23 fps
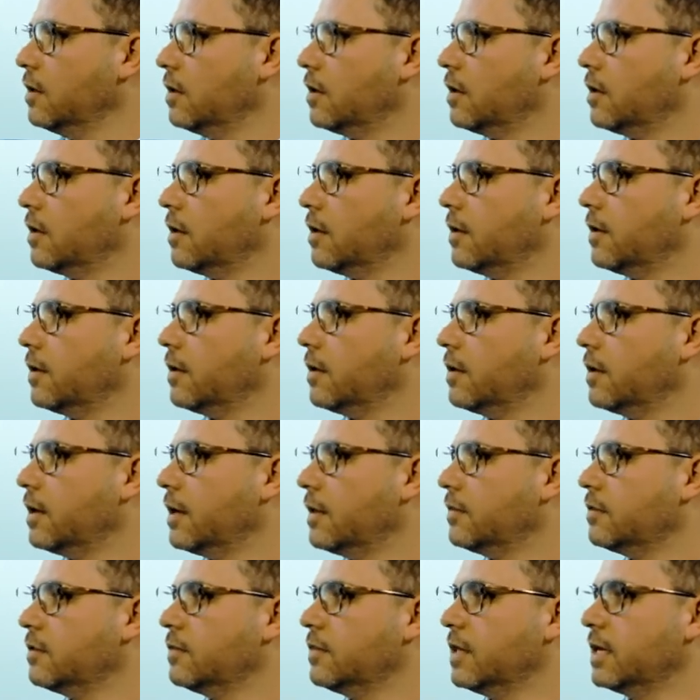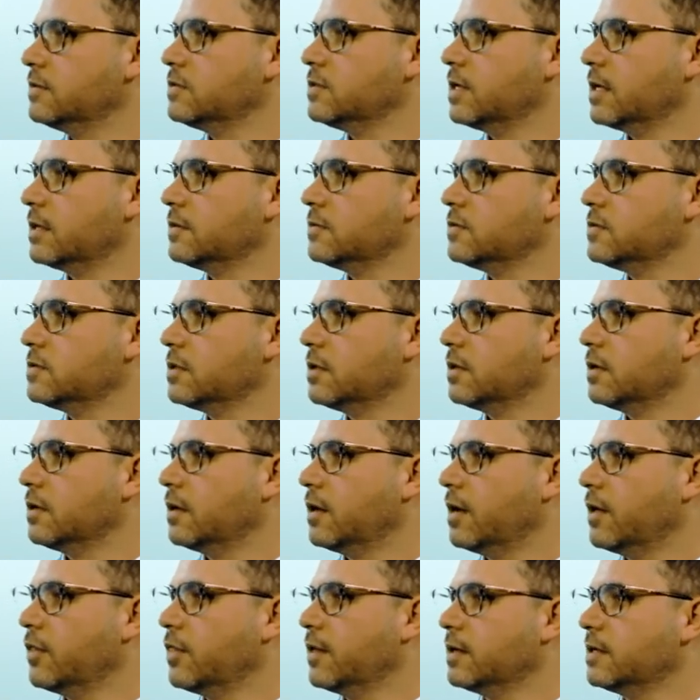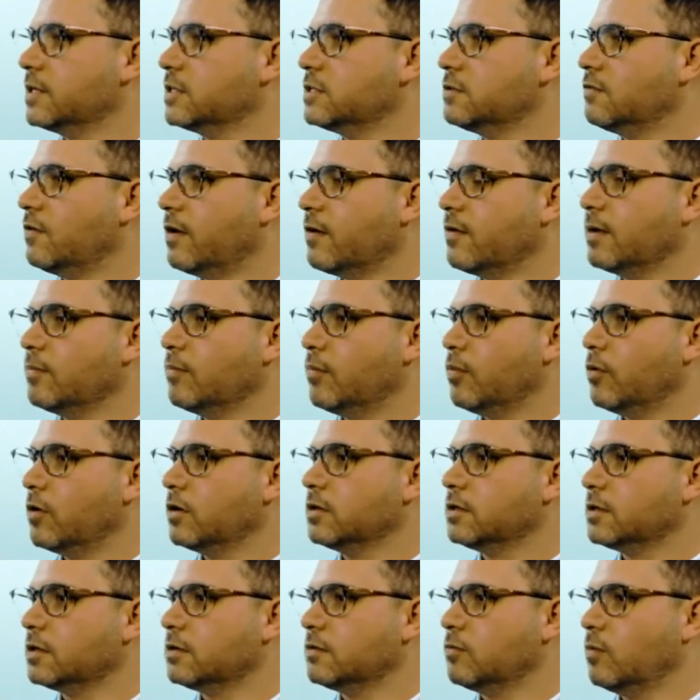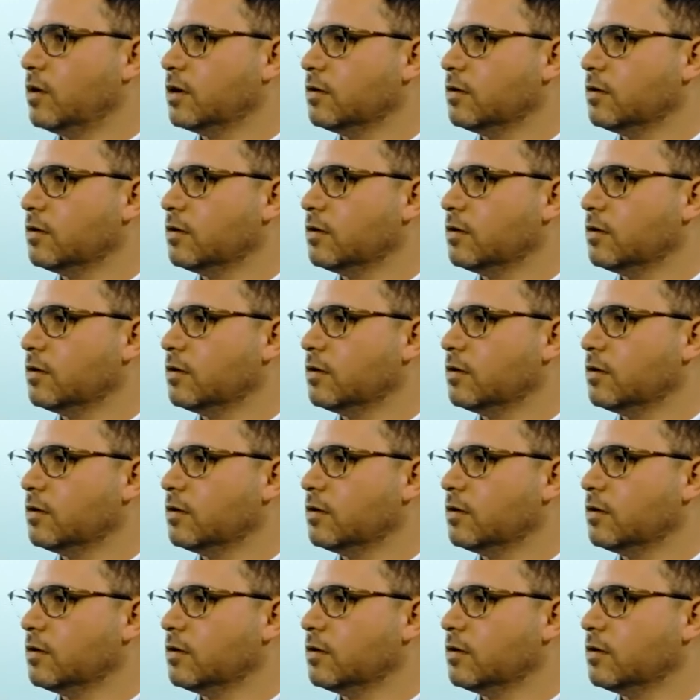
And in that sense, I think it's very important.